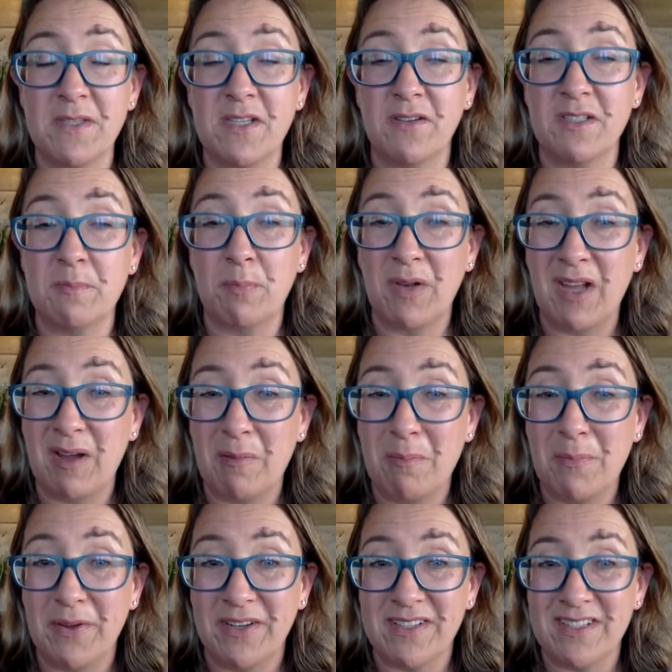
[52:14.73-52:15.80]
So it's
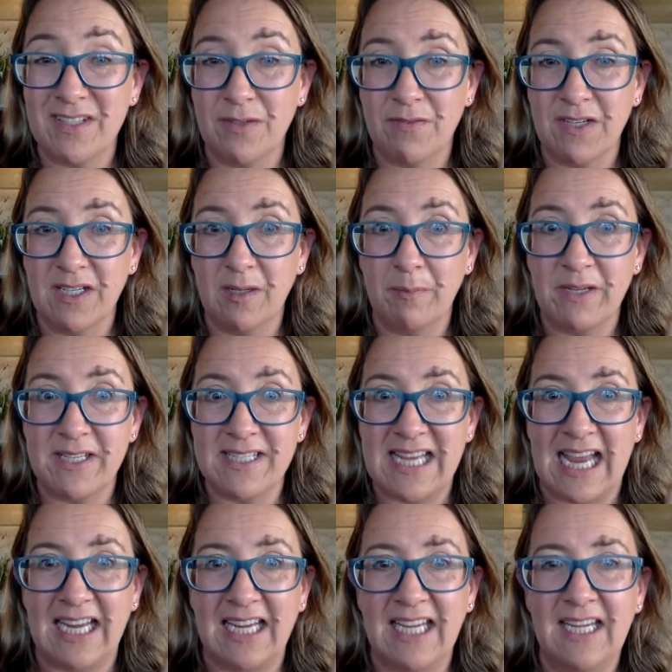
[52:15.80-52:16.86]
plum, but it's sort of a little bit
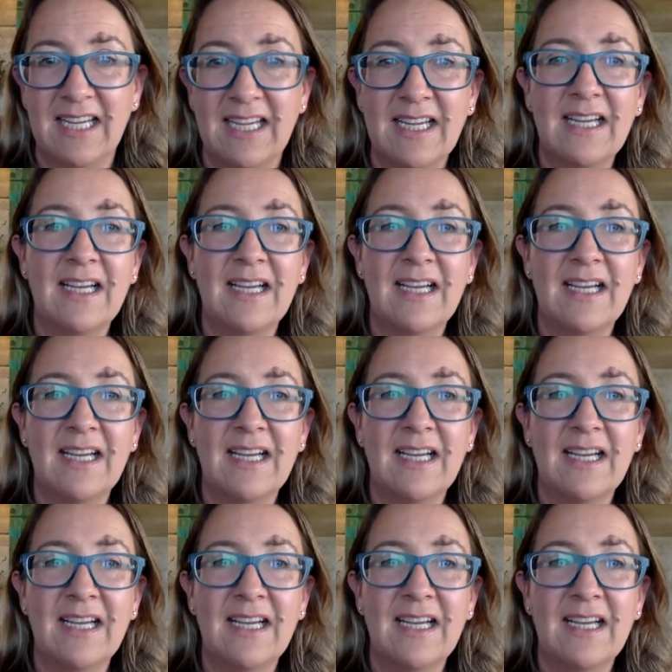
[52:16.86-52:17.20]
tangy,